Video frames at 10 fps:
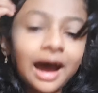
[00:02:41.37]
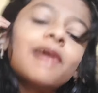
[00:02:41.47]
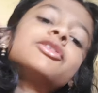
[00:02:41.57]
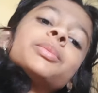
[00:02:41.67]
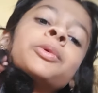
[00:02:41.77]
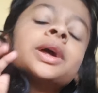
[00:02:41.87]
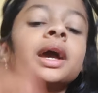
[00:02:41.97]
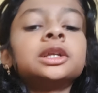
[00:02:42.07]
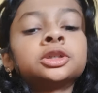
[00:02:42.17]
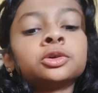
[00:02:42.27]
After putting,
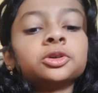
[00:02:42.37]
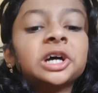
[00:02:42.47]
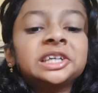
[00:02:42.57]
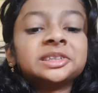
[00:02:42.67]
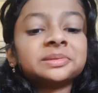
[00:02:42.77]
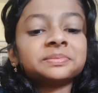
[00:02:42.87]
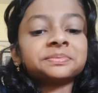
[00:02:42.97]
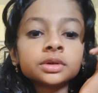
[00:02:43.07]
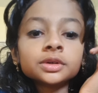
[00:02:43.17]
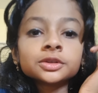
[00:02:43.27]
I'll show you guys.
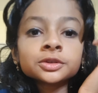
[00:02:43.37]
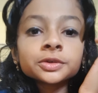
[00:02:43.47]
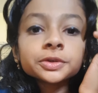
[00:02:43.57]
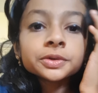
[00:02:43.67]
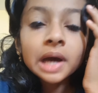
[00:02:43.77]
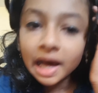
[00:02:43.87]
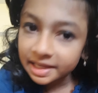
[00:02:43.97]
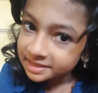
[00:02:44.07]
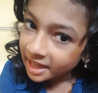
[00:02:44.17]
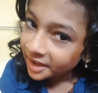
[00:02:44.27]
So you
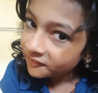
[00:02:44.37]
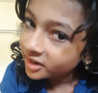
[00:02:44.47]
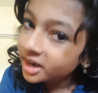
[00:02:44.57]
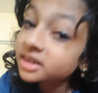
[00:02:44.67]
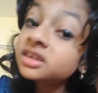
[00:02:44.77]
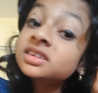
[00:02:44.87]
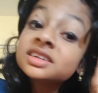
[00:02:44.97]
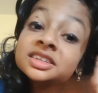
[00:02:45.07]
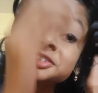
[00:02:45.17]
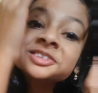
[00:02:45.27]
guys, I wear it.
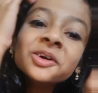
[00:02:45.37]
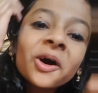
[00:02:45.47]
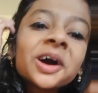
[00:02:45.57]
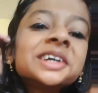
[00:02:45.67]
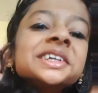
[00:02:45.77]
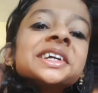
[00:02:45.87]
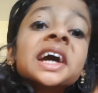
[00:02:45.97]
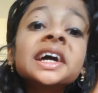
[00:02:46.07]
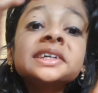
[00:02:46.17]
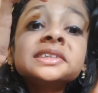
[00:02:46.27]
It's not
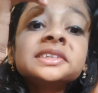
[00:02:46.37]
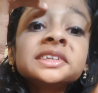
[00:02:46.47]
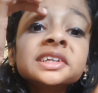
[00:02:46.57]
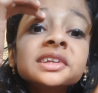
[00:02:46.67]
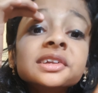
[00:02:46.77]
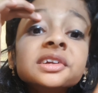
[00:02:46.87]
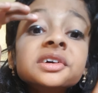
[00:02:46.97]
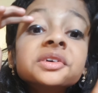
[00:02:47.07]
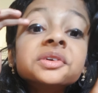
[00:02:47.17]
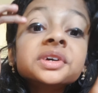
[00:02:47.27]
dried still.
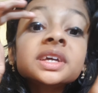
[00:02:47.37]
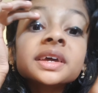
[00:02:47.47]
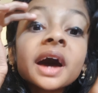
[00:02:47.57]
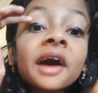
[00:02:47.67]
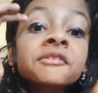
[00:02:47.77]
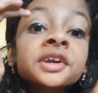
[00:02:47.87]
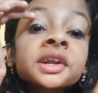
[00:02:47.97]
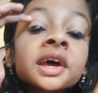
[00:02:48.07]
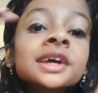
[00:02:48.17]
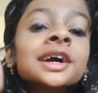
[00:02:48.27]
Okay, after
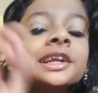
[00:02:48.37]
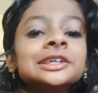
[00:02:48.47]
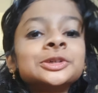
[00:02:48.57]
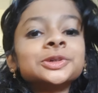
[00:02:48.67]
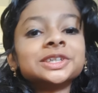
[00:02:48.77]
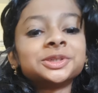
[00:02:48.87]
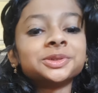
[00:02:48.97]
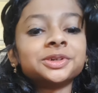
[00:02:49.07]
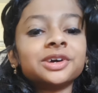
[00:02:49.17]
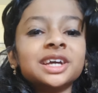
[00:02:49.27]
drying, I'll show it to
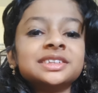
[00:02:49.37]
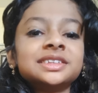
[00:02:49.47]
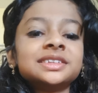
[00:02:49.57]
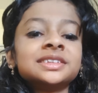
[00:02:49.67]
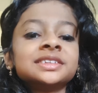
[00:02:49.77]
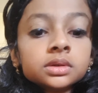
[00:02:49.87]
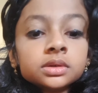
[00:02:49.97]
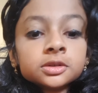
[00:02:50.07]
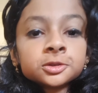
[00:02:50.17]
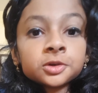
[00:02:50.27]
you guys.
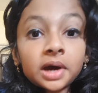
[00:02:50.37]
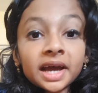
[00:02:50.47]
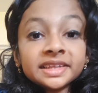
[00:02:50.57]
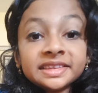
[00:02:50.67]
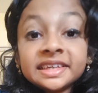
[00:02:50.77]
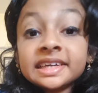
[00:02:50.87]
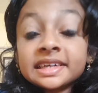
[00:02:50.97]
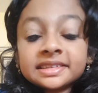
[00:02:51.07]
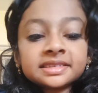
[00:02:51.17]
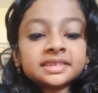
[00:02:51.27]
So I think
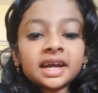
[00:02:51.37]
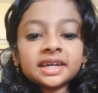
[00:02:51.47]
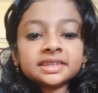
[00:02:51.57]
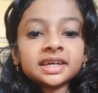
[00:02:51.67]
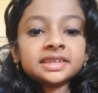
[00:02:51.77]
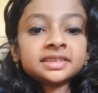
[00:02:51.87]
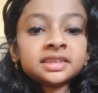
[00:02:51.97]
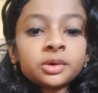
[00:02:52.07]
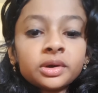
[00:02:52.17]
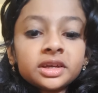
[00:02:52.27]
it's dried, guys.
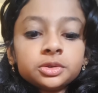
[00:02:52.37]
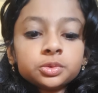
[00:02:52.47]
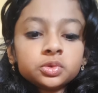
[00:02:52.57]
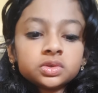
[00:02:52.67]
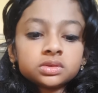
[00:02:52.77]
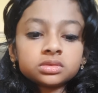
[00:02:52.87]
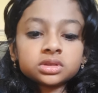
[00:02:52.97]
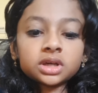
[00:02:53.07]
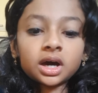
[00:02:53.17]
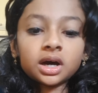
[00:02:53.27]
Now I use
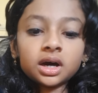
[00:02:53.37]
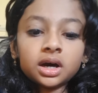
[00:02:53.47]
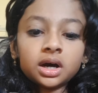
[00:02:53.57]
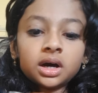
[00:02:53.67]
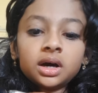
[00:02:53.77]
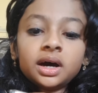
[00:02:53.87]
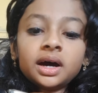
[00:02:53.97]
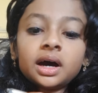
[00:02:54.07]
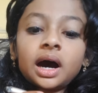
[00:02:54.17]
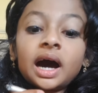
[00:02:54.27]

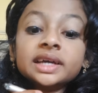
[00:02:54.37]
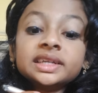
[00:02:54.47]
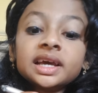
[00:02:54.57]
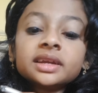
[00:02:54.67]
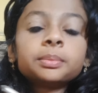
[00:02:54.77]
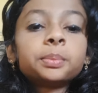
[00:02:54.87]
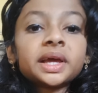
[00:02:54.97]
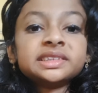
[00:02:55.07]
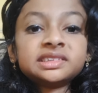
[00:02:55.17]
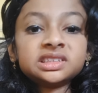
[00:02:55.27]
eyeliner
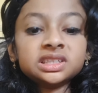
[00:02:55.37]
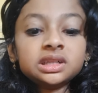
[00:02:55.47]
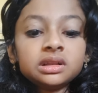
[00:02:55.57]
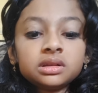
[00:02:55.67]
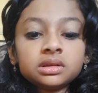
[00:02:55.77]
pencil,